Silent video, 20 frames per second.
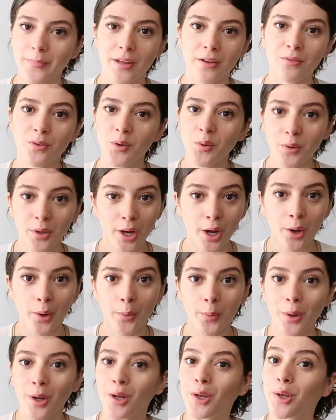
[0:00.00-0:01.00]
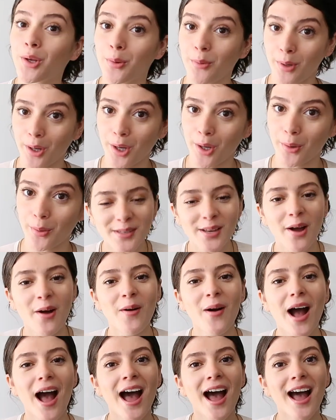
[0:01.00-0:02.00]
if you know, you know. So
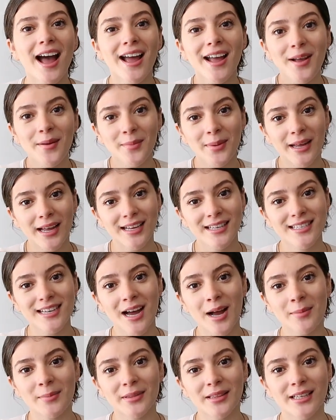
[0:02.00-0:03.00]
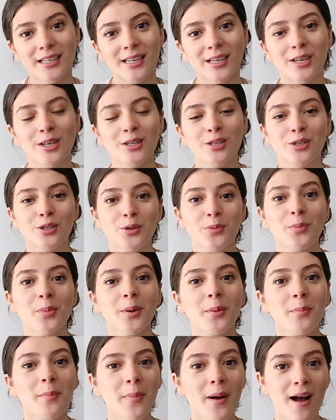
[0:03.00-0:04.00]
I picked up the
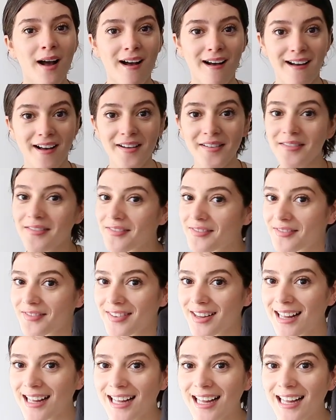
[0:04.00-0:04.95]
Super Puff